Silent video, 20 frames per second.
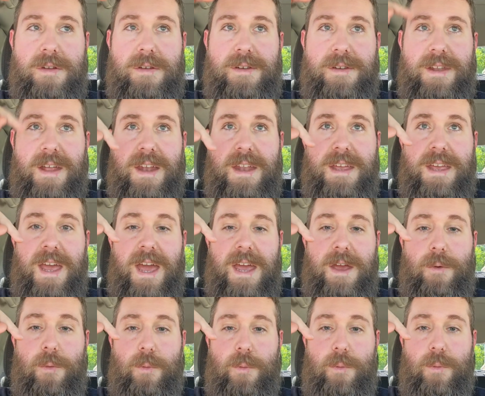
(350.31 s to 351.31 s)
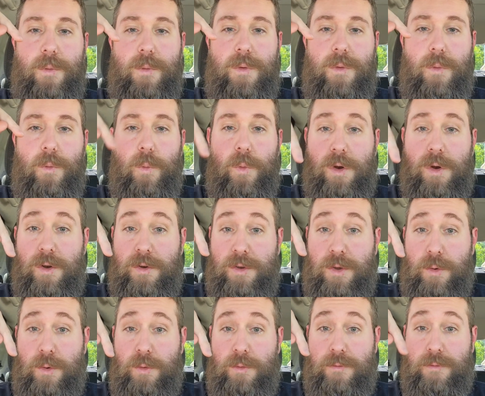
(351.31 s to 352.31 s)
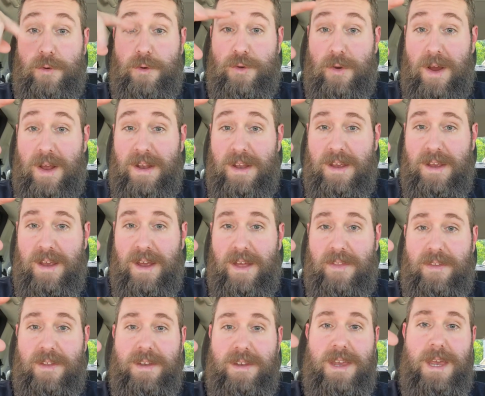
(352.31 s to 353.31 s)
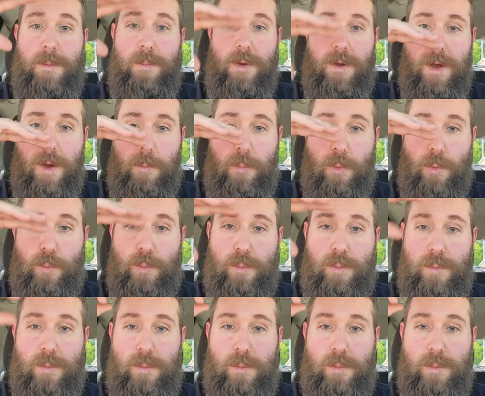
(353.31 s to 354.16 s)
dedicate one or two for training and then keep a couple